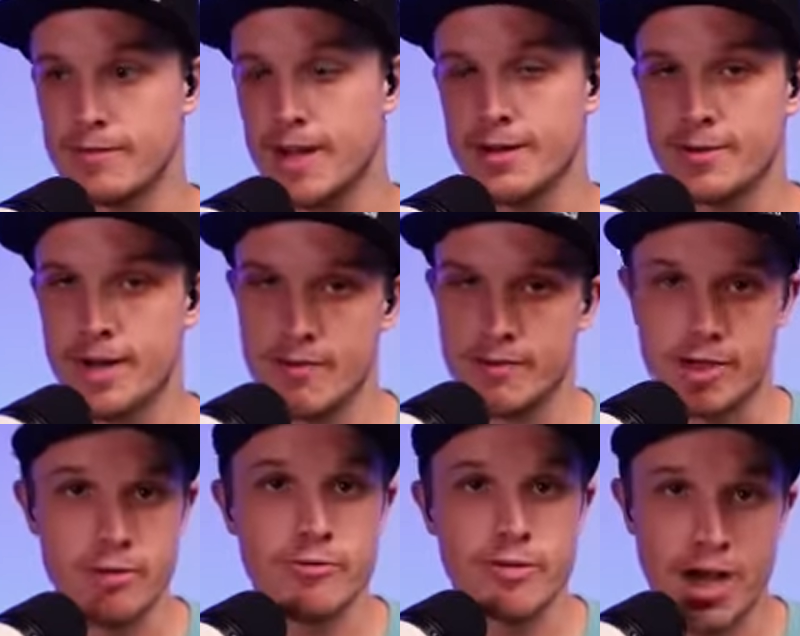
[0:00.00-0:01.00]
I don't have a
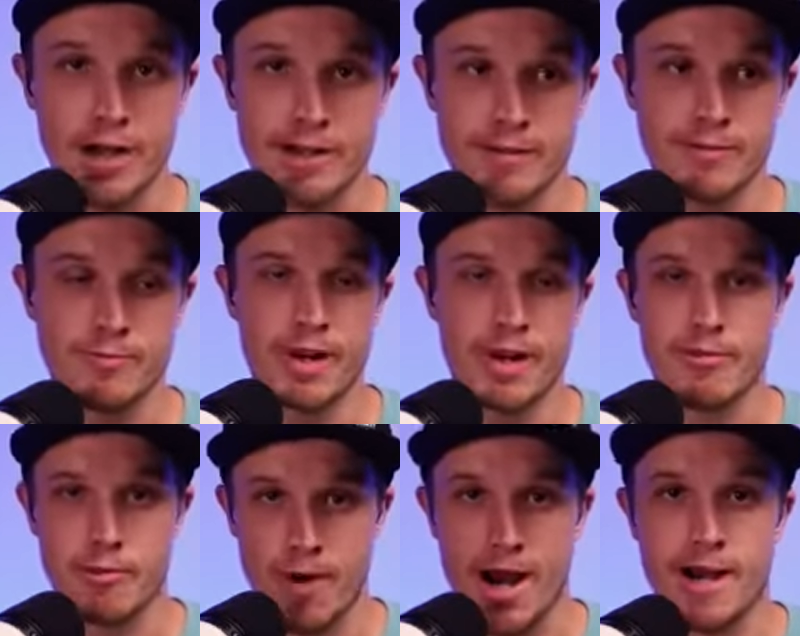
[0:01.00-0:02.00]
huge audience, but I have
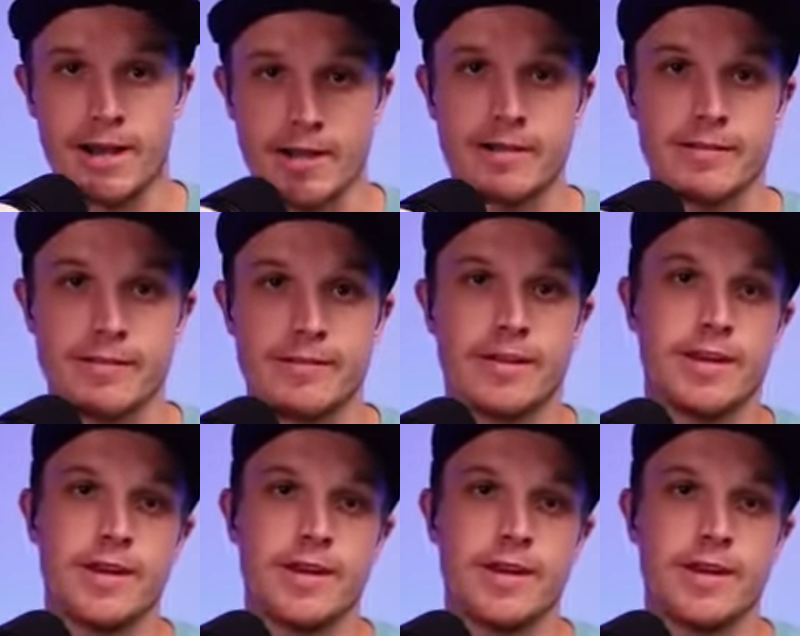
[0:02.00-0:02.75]
the right audience."